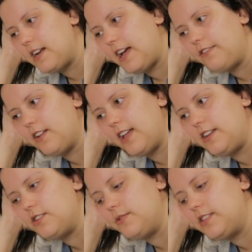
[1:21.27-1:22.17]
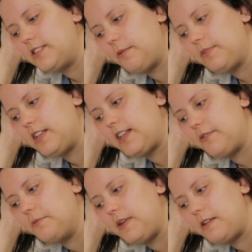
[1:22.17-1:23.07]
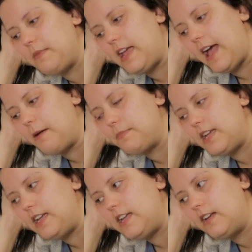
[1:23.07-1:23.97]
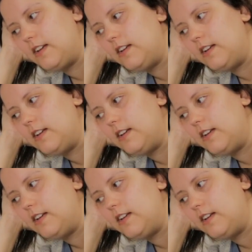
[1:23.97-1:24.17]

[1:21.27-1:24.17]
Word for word: and I feel like doing something that will make me happy,